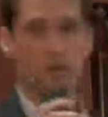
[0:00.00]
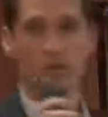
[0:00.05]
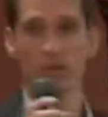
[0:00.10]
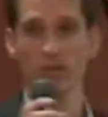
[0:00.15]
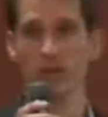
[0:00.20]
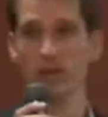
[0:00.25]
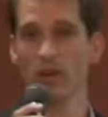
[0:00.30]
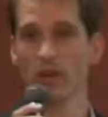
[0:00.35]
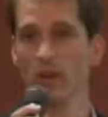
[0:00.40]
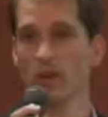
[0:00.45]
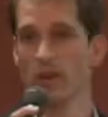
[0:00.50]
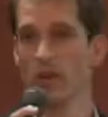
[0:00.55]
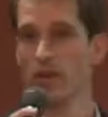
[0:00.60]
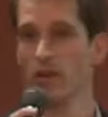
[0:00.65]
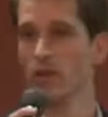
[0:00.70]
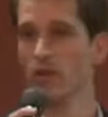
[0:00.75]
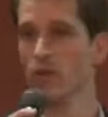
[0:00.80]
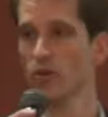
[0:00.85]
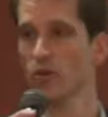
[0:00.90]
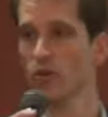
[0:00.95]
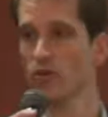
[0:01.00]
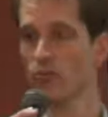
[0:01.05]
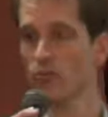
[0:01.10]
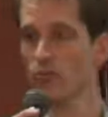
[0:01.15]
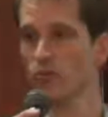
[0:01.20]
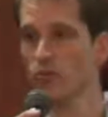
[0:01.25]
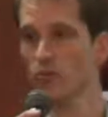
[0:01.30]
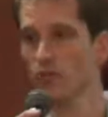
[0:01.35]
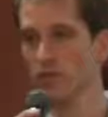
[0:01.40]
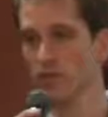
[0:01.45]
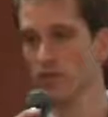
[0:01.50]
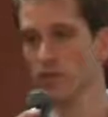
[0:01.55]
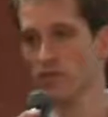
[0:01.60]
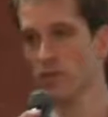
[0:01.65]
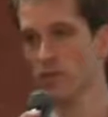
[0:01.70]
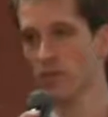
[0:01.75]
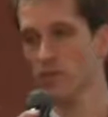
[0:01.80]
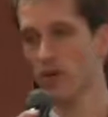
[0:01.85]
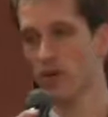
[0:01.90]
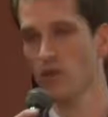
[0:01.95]
But there are a number of tools that
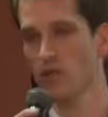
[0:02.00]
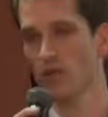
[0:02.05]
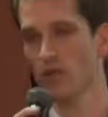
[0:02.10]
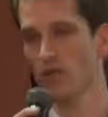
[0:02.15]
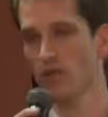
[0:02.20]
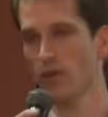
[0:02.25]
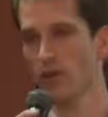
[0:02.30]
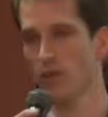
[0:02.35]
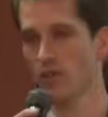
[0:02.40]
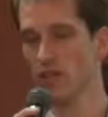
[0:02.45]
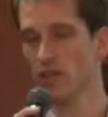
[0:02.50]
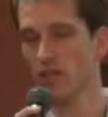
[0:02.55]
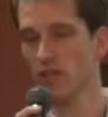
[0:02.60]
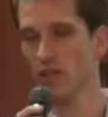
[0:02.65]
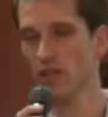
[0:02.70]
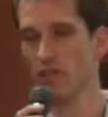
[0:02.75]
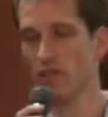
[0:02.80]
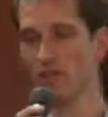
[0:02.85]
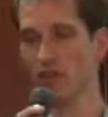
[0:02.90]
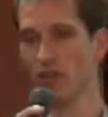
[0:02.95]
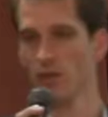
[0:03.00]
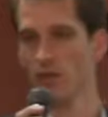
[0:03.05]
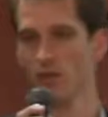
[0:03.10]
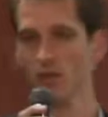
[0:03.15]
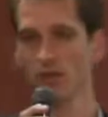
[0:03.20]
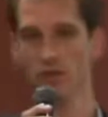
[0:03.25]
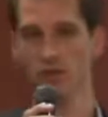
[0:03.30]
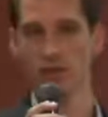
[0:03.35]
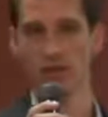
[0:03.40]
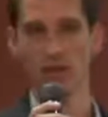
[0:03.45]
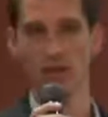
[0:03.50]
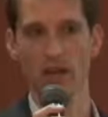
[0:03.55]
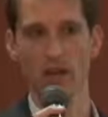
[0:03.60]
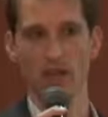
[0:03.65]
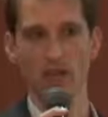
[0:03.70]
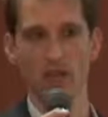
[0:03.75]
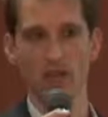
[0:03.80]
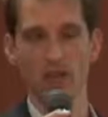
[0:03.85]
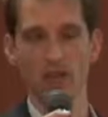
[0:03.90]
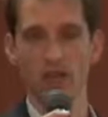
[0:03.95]
the Department of Energy has developed over
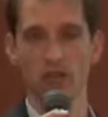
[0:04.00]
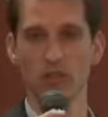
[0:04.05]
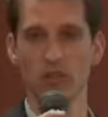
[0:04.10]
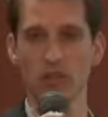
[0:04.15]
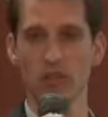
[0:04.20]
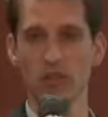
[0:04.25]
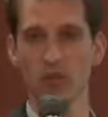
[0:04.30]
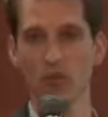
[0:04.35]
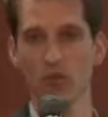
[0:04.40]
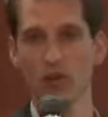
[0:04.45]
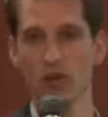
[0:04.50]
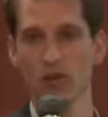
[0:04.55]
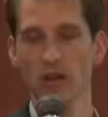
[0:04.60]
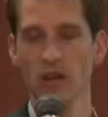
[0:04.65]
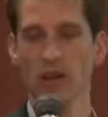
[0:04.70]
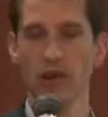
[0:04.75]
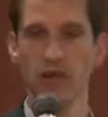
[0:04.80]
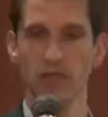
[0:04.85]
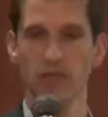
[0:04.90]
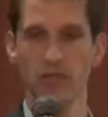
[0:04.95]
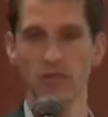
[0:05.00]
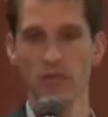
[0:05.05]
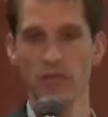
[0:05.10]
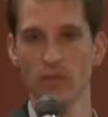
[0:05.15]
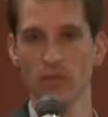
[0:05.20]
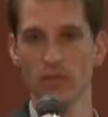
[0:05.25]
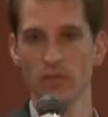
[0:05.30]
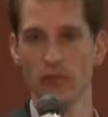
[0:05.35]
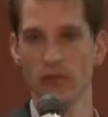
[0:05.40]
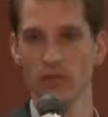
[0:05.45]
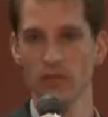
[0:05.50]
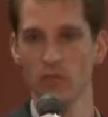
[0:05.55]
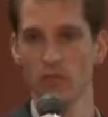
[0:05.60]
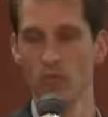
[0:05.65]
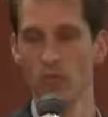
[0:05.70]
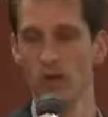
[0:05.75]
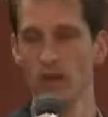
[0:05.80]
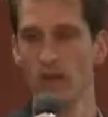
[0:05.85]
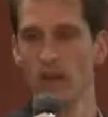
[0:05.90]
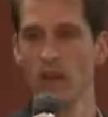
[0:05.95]
time to support ISO
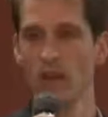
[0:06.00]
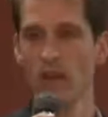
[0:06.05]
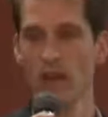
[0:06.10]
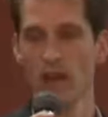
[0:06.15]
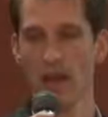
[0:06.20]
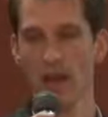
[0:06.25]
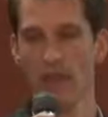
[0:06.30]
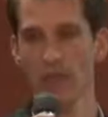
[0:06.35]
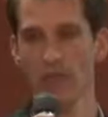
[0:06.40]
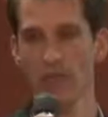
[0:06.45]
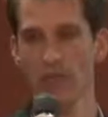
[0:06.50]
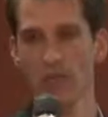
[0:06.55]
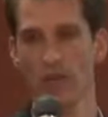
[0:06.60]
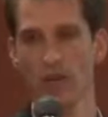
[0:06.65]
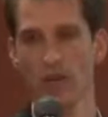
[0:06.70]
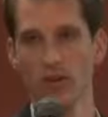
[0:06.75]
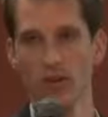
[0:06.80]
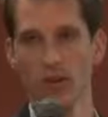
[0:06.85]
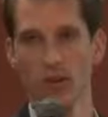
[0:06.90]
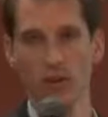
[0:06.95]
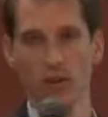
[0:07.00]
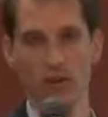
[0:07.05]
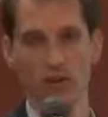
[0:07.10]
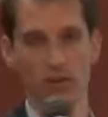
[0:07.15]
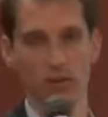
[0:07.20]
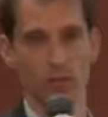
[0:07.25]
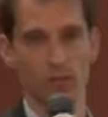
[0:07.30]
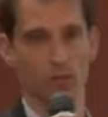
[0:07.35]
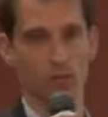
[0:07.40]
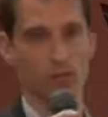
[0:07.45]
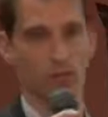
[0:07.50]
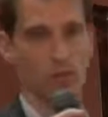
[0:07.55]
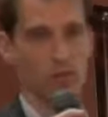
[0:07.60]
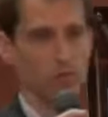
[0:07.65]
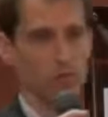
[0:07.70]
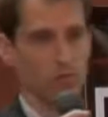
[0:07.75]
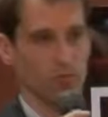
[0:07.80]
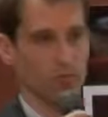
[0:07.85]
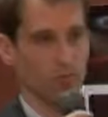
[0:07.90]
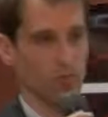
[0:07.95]
50001 and the Superior Energy
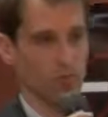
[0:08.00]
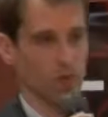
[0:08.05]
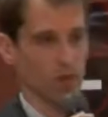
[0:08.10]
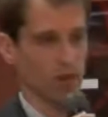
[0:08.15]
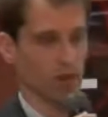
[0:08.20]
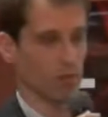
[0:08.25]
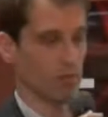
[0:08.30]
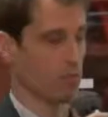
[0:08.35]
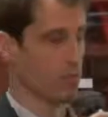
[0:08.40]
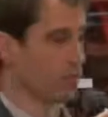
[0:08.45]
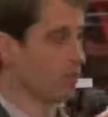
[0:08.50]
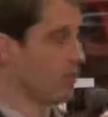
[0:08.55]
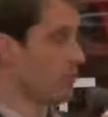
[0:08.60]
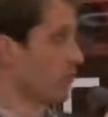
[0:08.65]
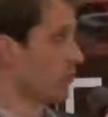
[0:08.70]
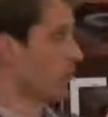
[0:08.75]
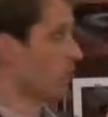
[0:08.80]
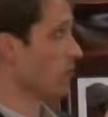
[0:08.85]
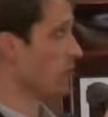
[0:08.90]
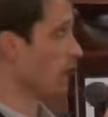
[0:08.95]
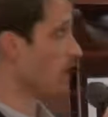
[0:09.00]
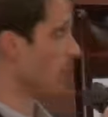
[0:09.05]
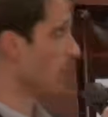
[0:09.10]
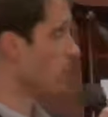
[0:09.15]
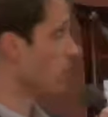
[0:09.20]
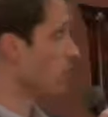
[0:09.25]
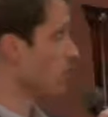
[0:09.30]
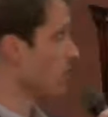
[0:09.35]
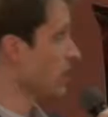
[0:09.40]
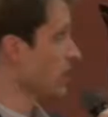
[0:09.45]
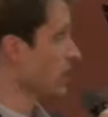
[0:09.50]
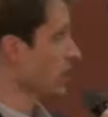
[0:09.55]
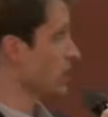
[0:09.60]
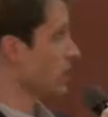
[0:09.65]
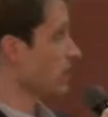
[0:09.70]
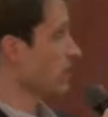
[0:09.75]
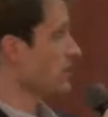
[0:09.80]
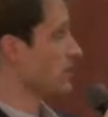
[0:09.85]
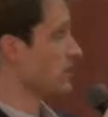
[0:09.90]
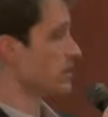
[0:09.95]
Performance Improvement Program.
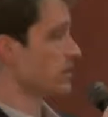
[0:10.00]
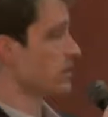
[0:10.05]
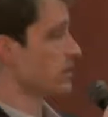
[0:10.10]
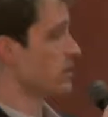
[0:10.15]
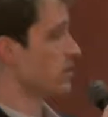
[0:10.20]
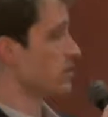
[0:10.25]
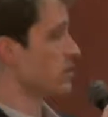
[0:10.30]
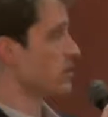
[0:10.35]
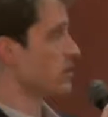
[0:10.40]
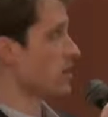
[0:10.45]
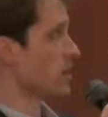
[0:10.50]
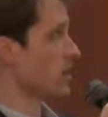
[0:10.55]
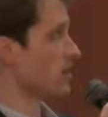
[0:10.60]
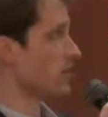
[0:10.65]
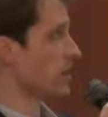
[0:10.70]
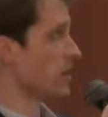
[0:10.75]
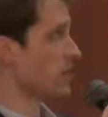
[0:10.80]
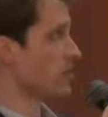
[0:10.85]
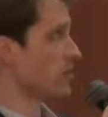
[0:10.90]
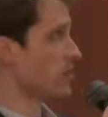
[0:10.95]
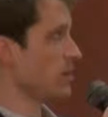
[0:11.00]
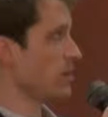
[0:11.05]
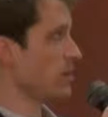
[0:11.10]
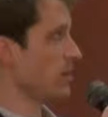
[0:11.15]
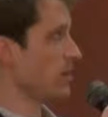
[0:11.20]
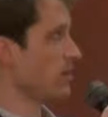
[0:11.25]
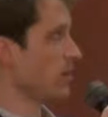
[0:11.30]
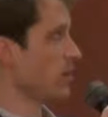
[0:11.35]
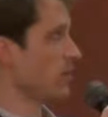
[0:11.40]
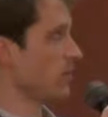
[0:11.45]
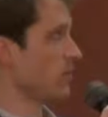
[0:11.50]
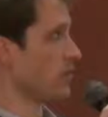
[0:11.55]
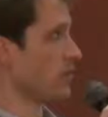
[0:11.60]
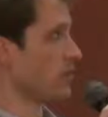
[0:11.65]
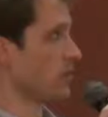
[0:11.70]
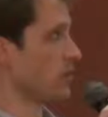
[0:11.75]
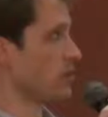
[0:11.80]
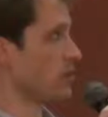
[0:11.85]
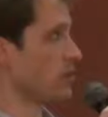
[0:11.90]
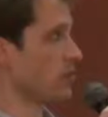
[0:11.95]
This includes a measurement and
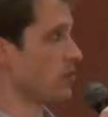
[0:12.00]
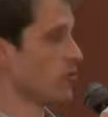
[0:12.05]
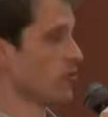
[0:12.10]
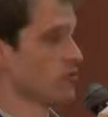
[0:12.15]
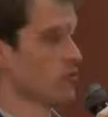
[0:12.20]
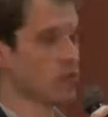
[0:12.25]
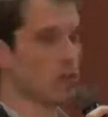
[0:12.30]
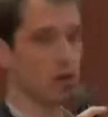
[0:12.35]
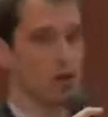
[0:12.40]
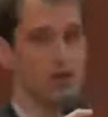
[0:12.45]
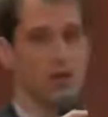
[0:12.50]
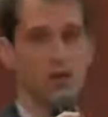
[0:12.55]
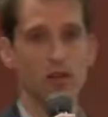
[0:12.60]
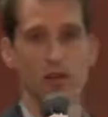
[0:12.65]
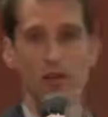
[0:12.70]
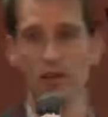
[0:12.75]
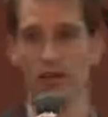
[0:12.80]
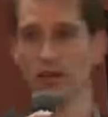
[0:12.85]
verification protocol.